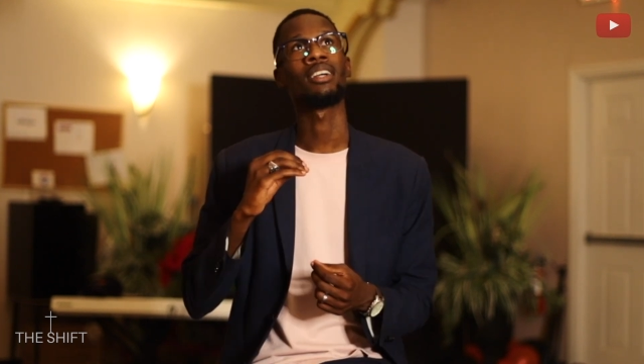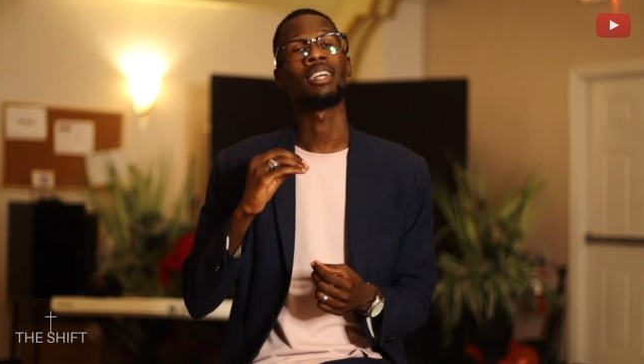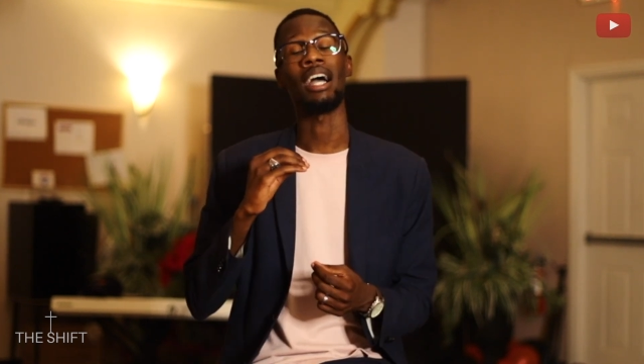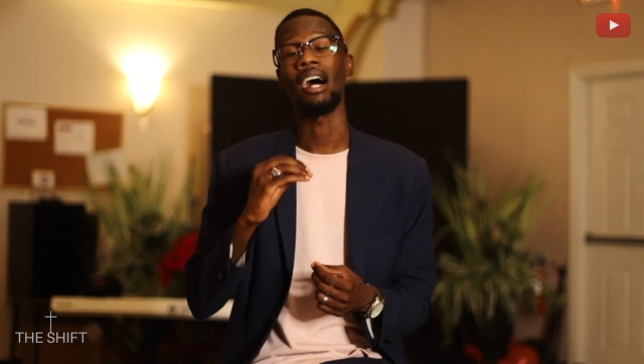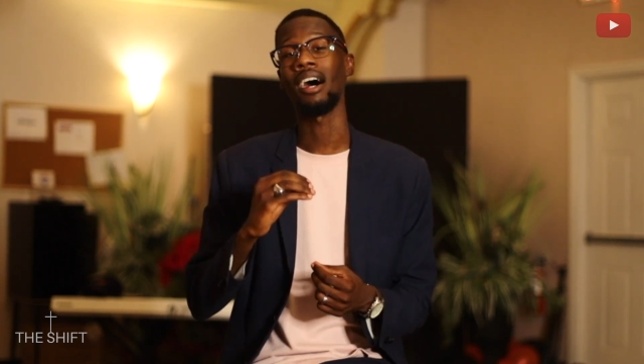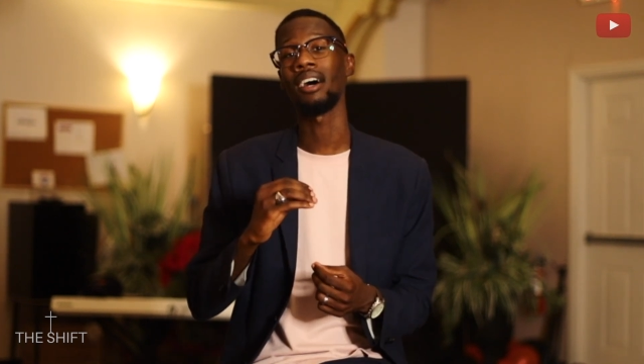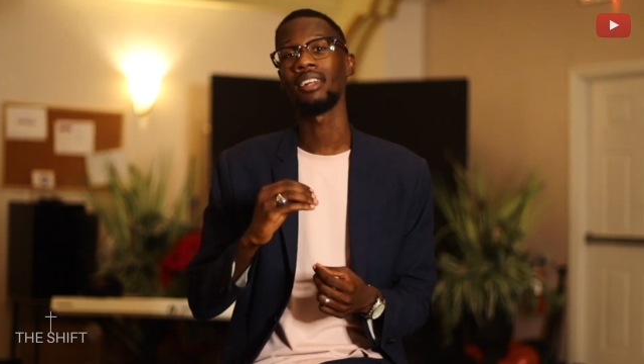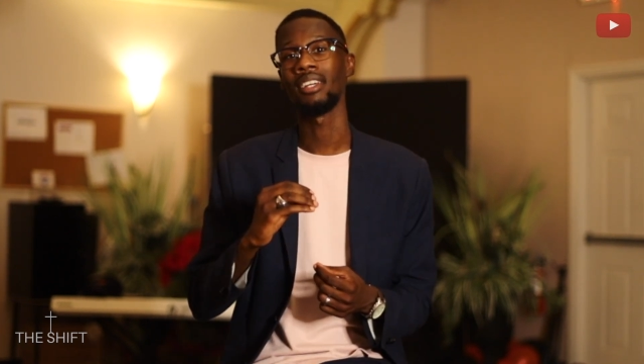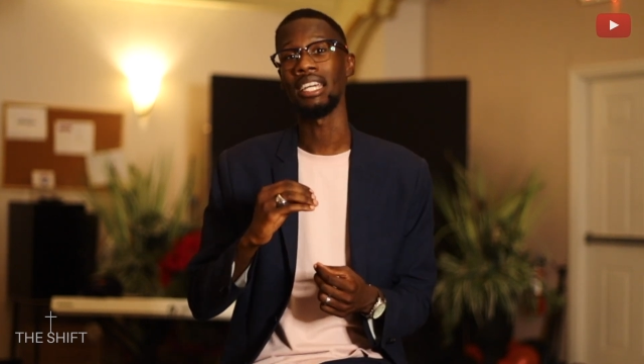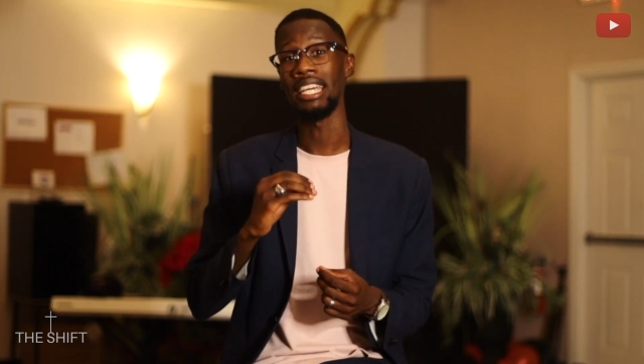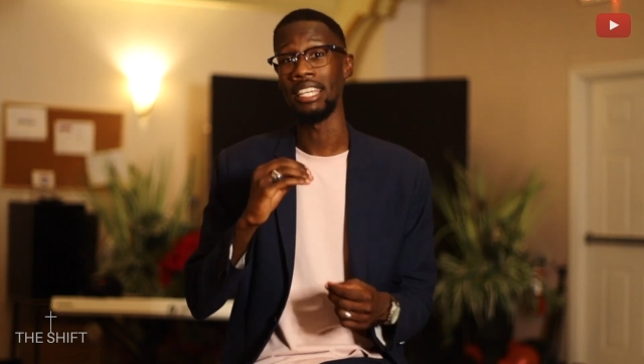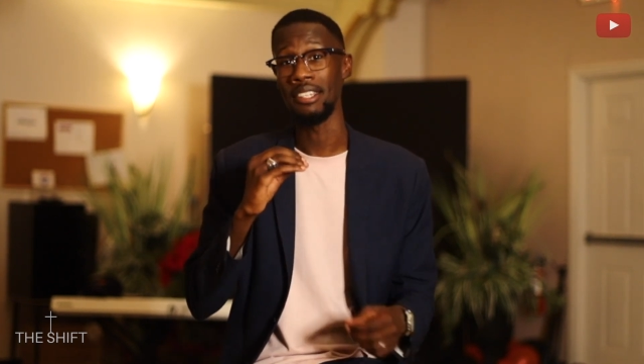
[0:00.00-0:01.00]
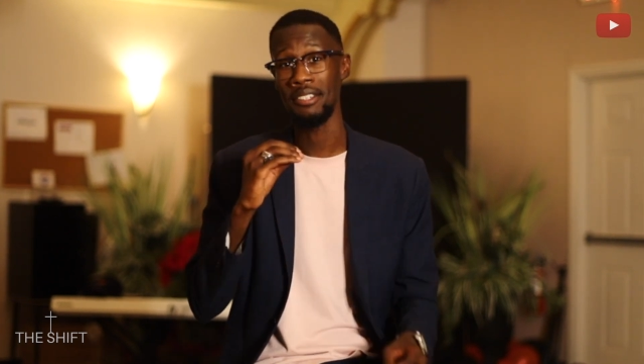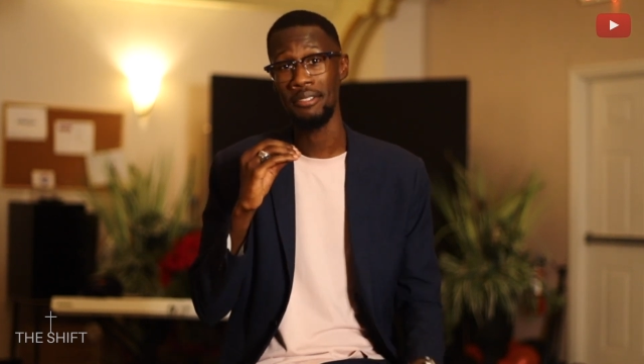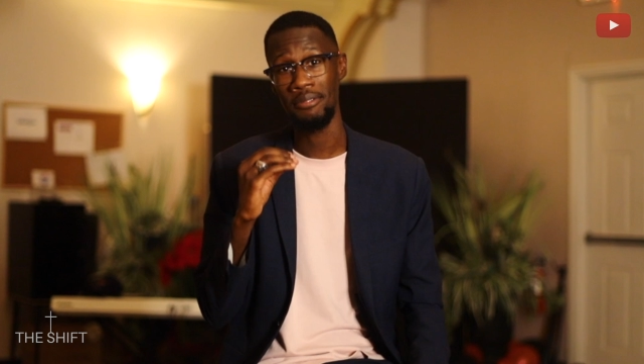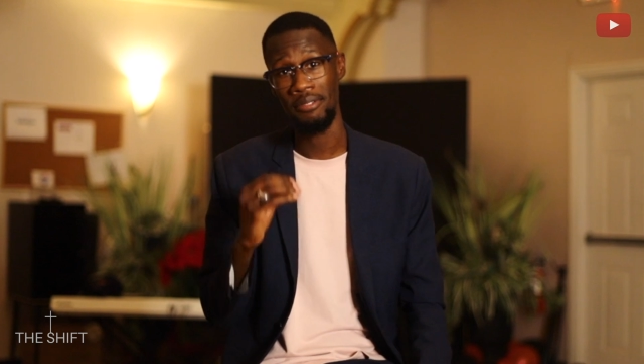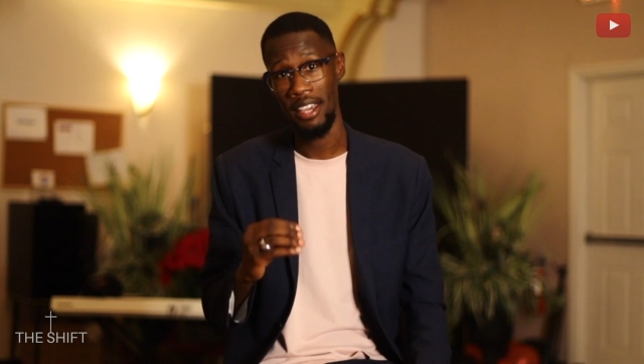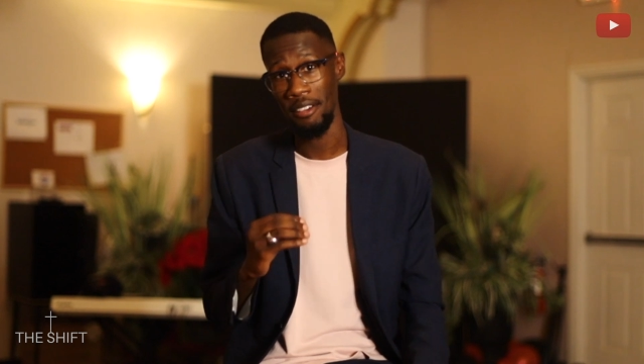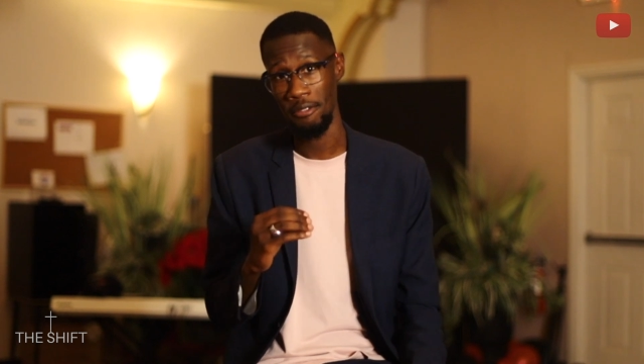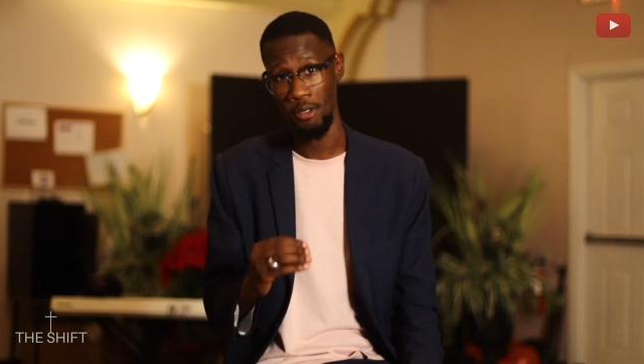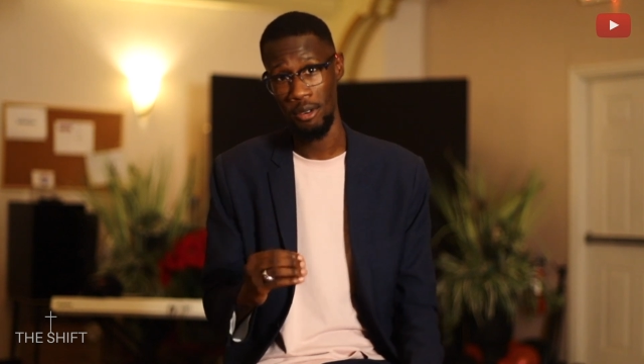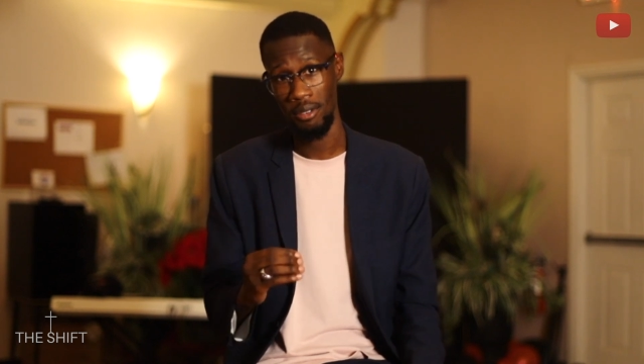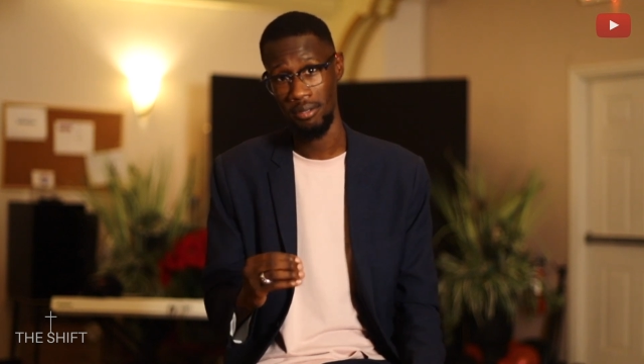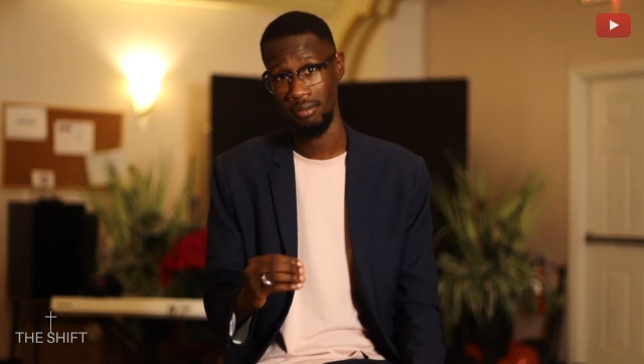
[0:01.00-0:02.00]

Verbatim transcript: God is faithful.